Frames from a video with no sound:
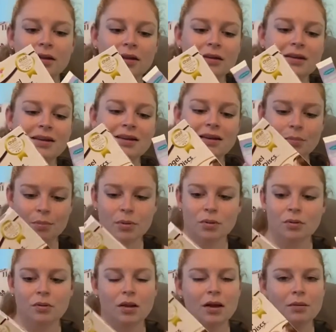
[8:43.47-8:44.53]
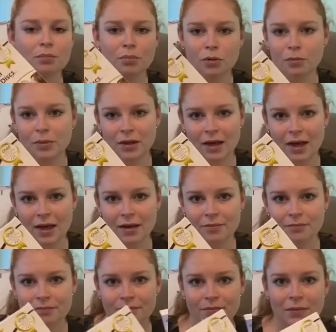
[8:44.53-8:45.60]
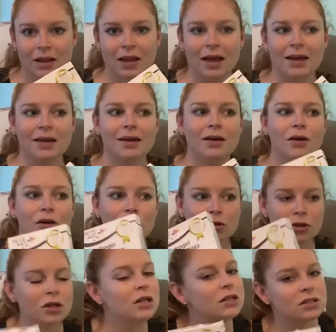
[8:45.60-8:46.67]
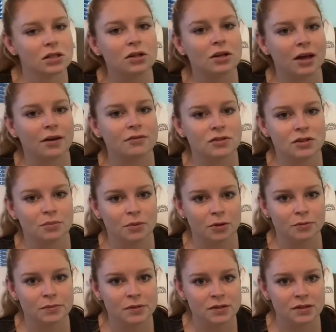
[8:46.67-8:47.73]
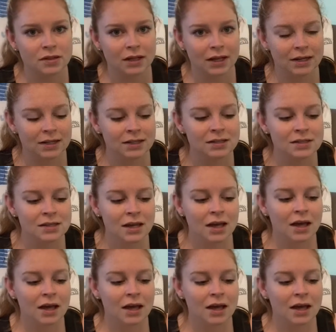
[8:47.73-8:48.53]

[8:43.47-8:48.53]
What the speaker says: nipple and booby care. Like, you need to look after your boobs, ladies.